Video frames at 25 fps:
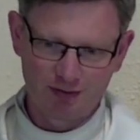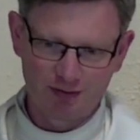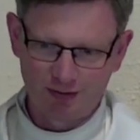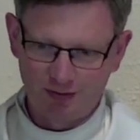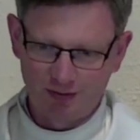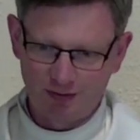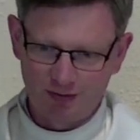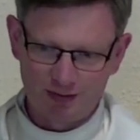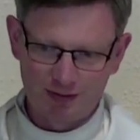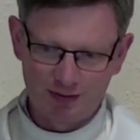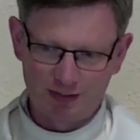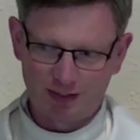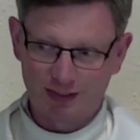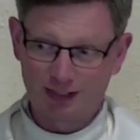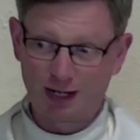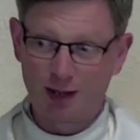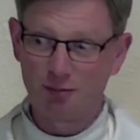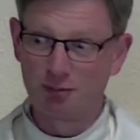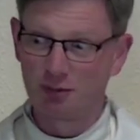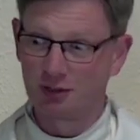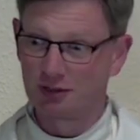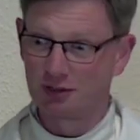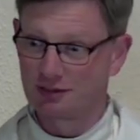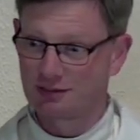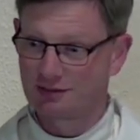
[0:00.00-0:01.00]
he's like an
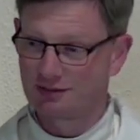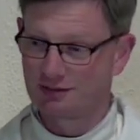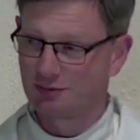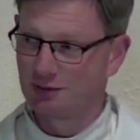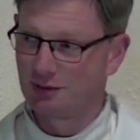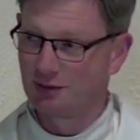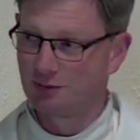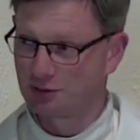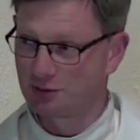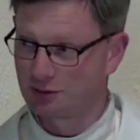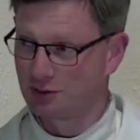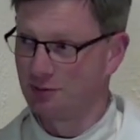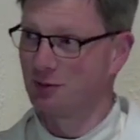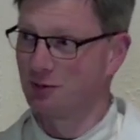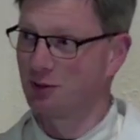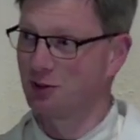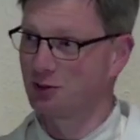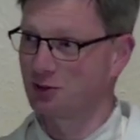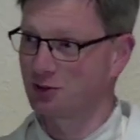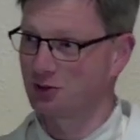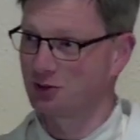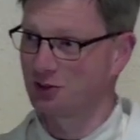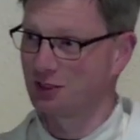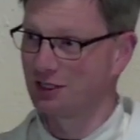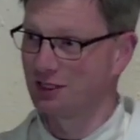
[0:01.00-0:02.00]
ambulance. Whenever there's an
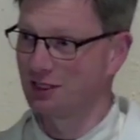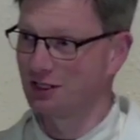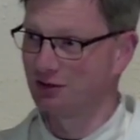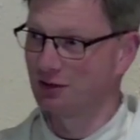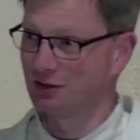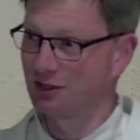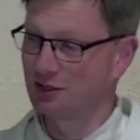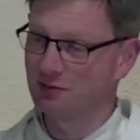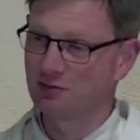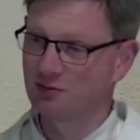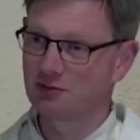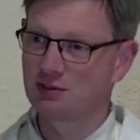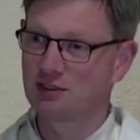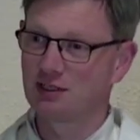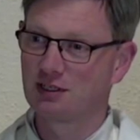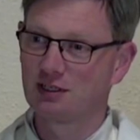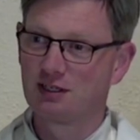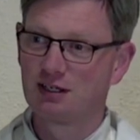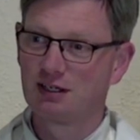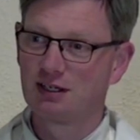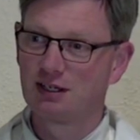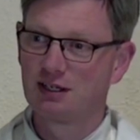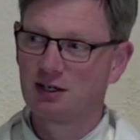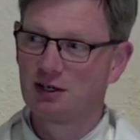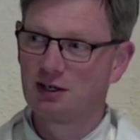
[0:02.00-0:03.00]
emergency, he arrives.
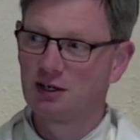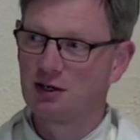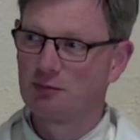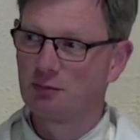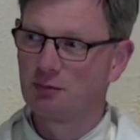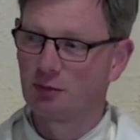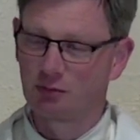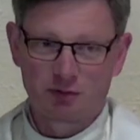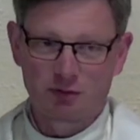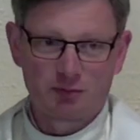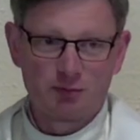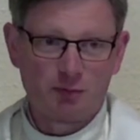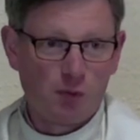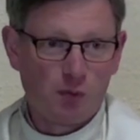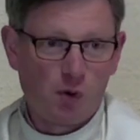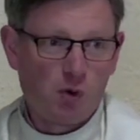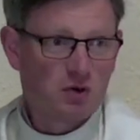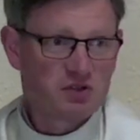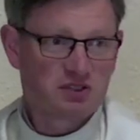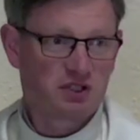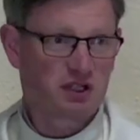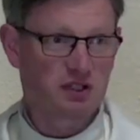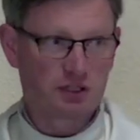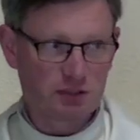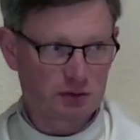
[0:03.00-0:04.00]
But for most
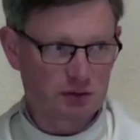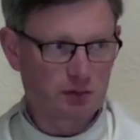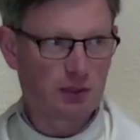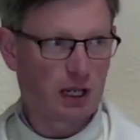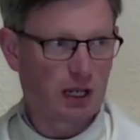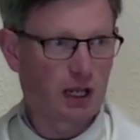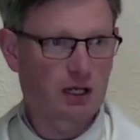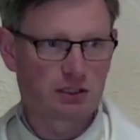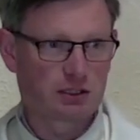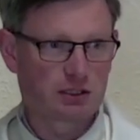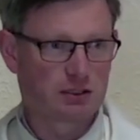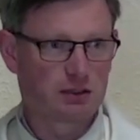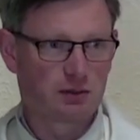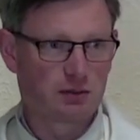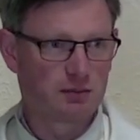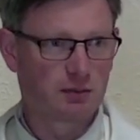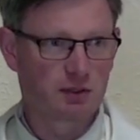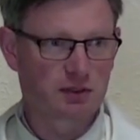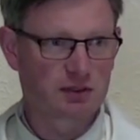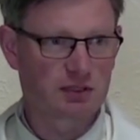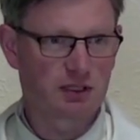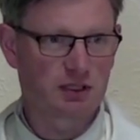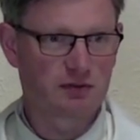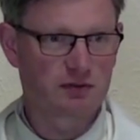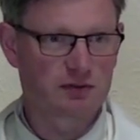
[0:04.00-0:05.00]
things, we actually do them
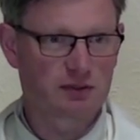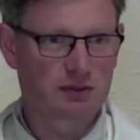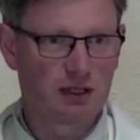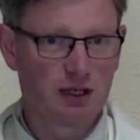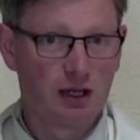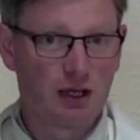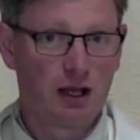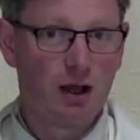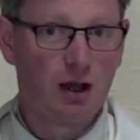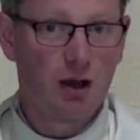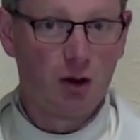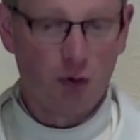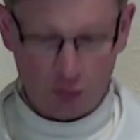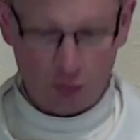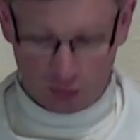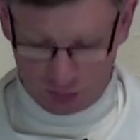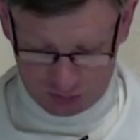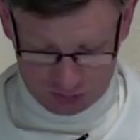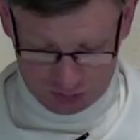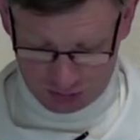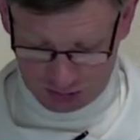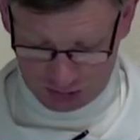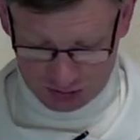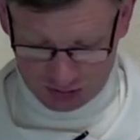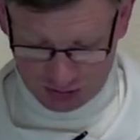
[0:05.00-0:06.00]
ourselves,
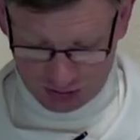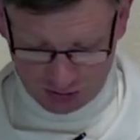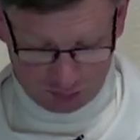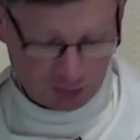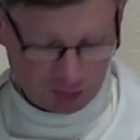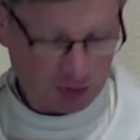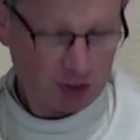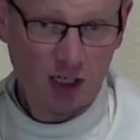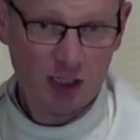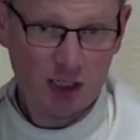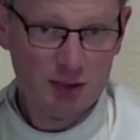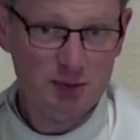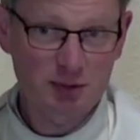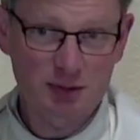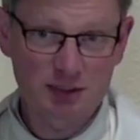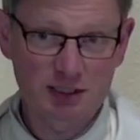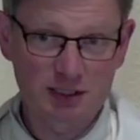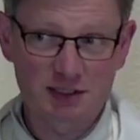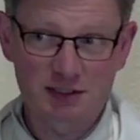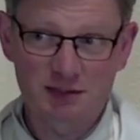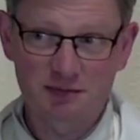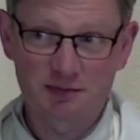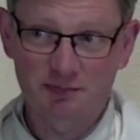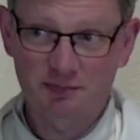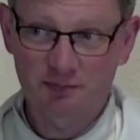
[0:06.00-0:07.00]
which is not what the gospel
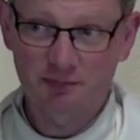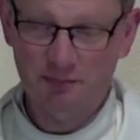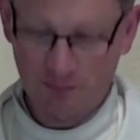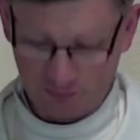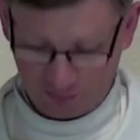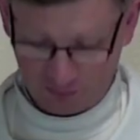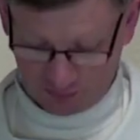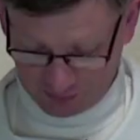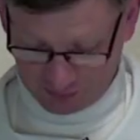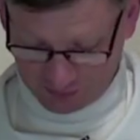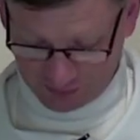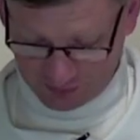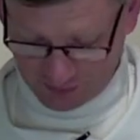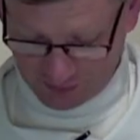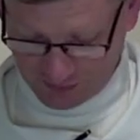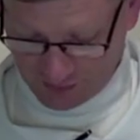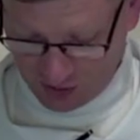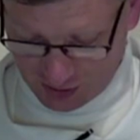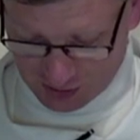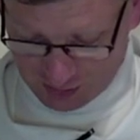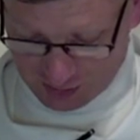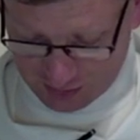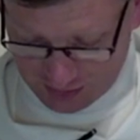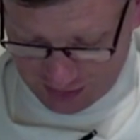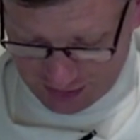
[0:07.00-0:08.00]
says. The
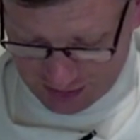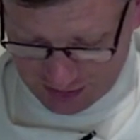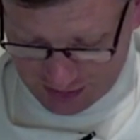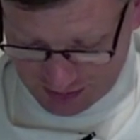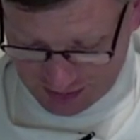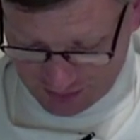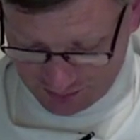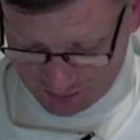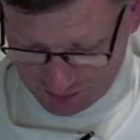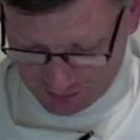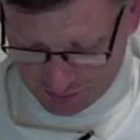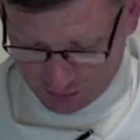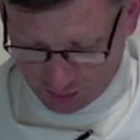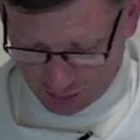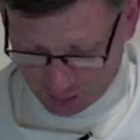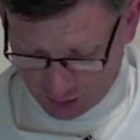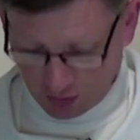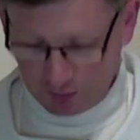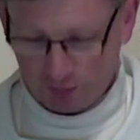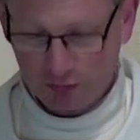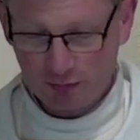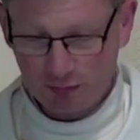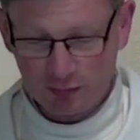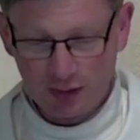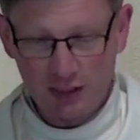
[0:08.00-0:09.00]
gospel says, cut off
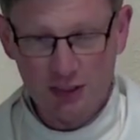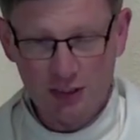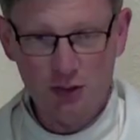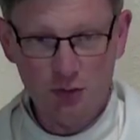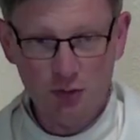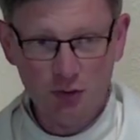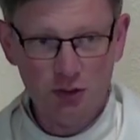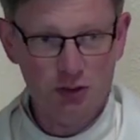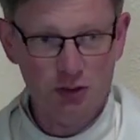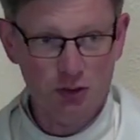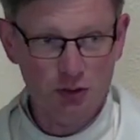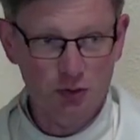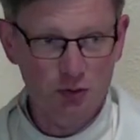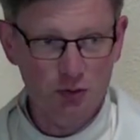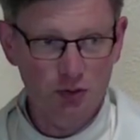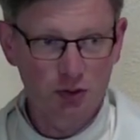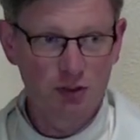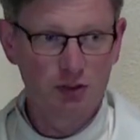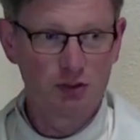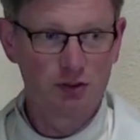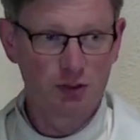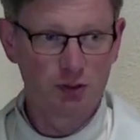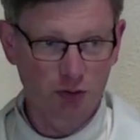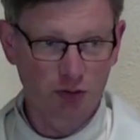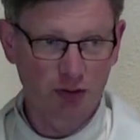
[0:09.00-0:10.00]
from me, you can do
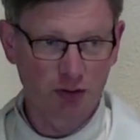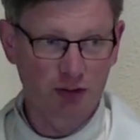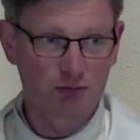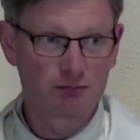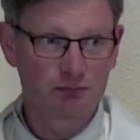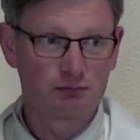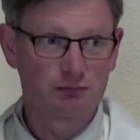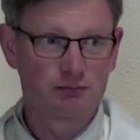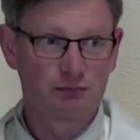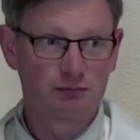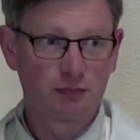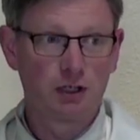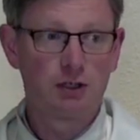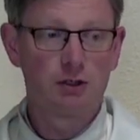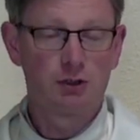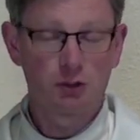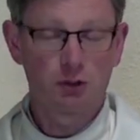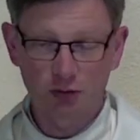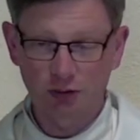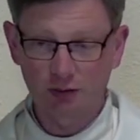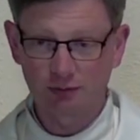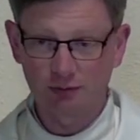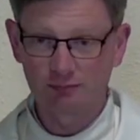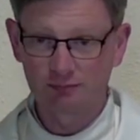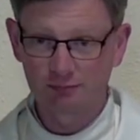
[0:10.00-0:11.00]
nothing.
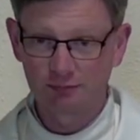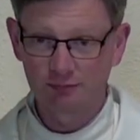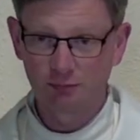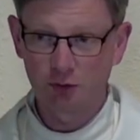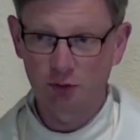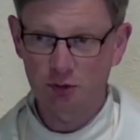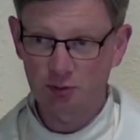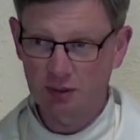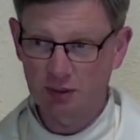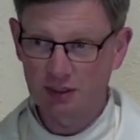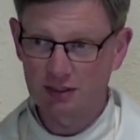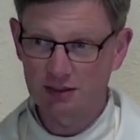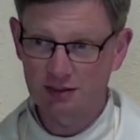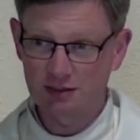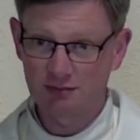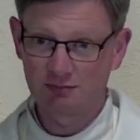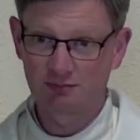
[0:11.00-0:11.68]
Nothing, which means